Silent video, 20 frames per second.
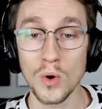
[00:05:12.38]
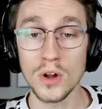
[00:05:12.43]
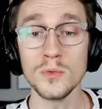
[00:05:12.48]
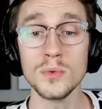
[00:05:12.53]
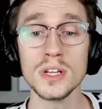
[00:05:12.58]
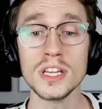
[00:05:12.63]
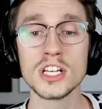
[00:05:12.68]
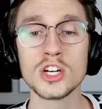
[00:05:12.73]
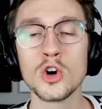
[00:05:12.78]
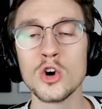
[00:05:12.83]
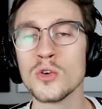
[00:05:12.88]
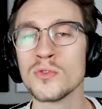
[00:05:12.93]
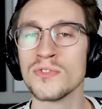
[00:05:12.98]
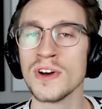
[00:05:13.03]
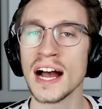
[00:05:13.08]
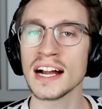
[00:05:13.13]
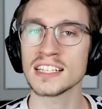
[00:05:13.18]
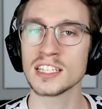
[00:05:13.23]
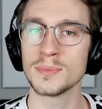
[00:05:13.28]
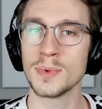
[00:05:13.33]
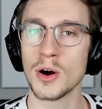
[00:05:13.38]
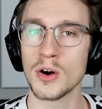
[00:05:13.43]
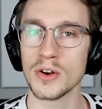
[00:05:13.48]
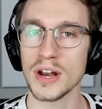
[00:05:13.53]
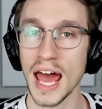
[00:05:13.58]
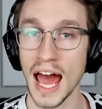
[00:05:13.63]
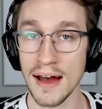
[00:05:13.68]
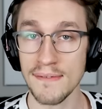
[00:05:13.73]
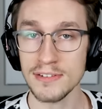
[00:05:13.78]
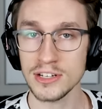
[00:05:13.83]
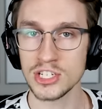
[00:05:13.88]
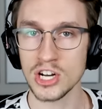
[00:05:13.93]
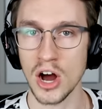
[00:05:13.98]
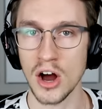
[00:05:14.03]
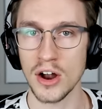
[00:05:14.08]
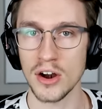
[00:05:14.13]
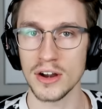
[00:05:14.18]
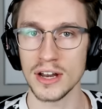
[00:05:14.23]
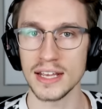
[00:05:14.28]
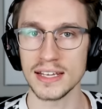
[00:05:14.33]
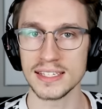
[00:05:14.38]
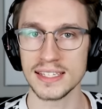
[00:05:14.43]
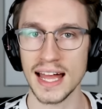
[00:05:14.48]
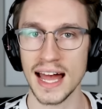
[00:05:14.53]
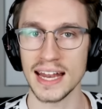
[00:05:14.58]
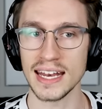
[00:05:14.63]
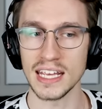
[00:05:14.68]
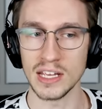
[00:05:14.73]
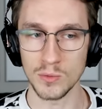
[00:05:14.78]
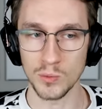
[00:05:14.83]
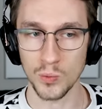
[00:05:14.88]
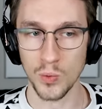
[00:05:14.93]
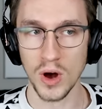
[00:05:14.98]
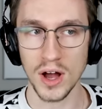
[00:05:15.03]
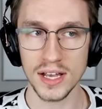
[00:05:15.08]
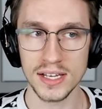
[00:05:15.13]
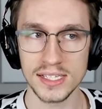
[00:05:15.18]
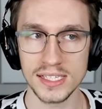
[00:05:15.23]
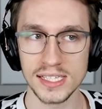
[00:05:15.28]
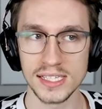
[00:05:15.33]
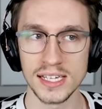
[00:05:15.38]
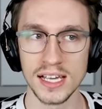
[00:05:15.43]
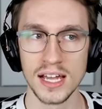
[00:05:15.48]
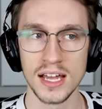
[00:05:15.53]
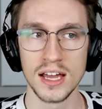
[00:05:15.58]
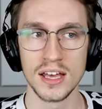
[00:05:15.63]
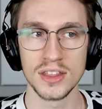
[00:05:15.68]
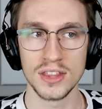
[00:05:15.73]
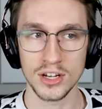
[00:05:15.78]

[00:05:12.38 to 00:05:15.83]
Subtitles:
One really cool fact about Avatar is that it was